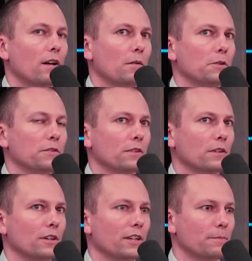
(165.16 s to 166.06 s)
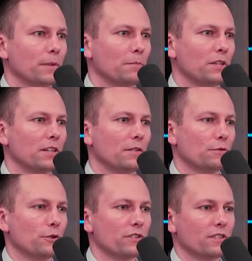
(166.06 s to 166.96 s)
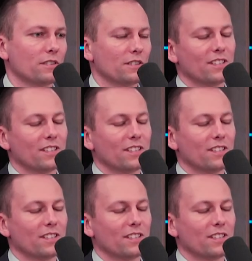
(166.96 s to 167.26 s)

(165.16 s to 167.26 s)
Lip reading: but let's maybe first